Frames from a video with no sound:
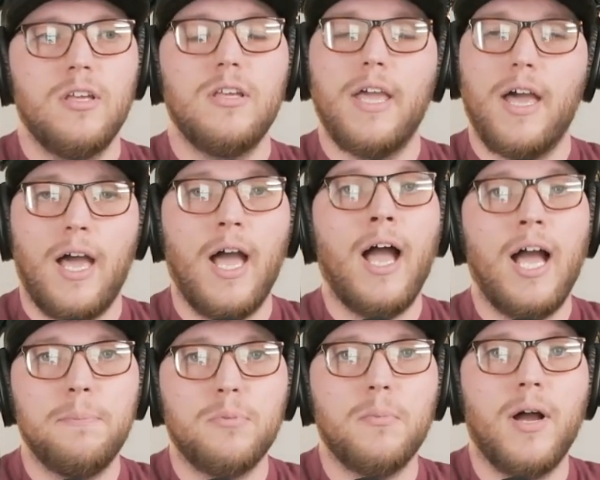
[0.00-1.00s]
Yeah, I
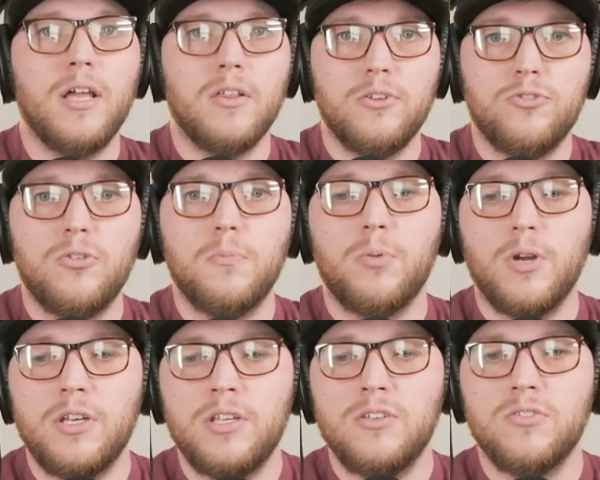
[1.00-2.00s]
hypermilaged
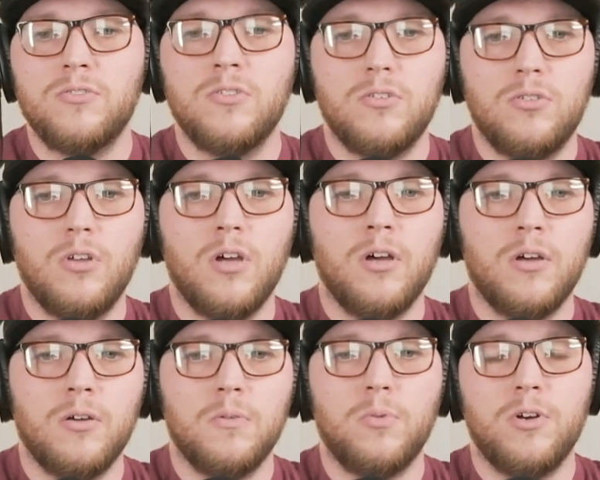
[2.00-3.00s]
Britney's
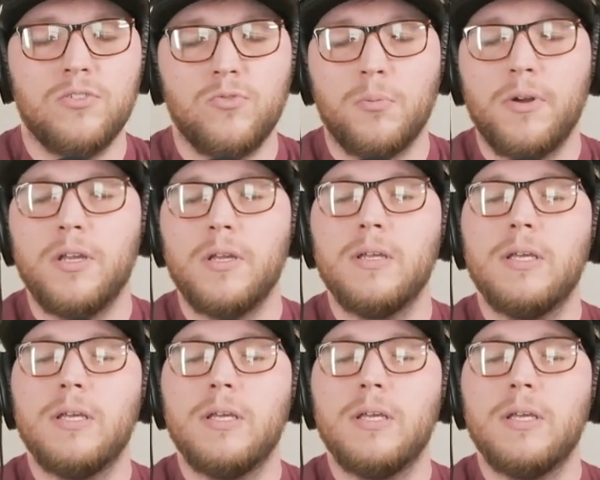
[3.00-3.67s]
4xe.